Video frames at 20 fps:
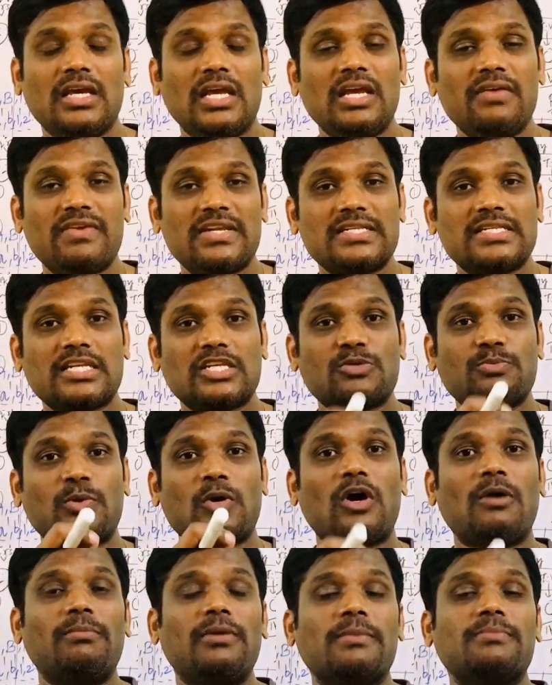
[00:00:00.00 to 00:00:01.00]
Even such
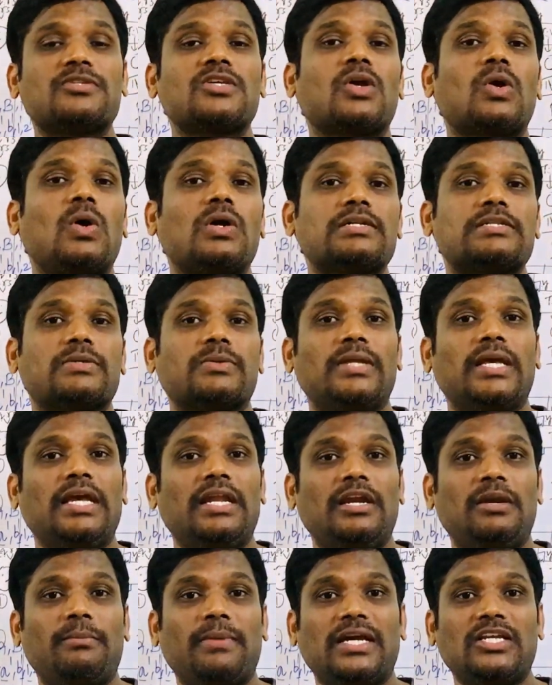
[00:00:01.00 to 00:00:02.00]
problems are also
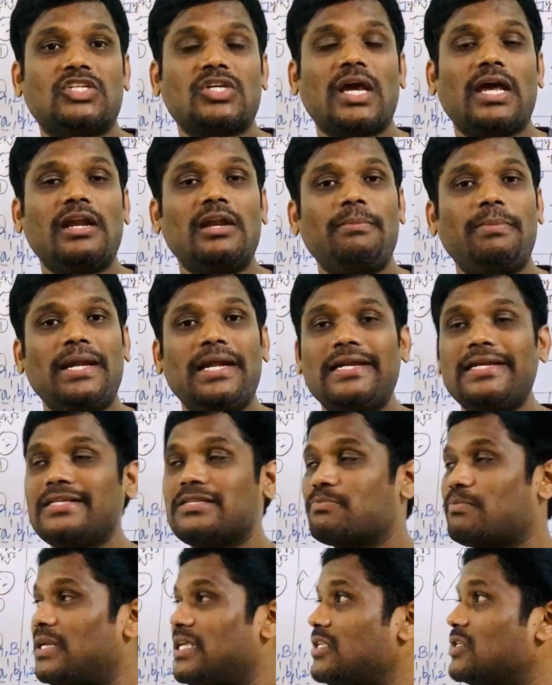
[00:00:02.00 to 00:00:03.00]
there in my channel
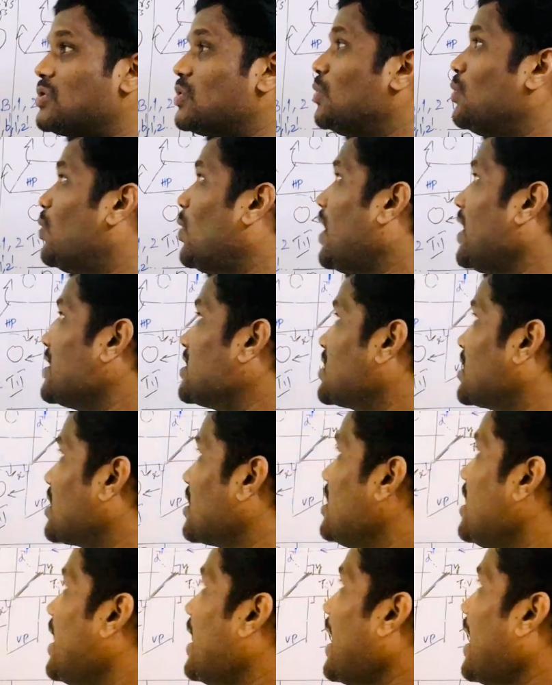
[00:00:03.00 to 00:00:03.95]
playlist. Please do watch it.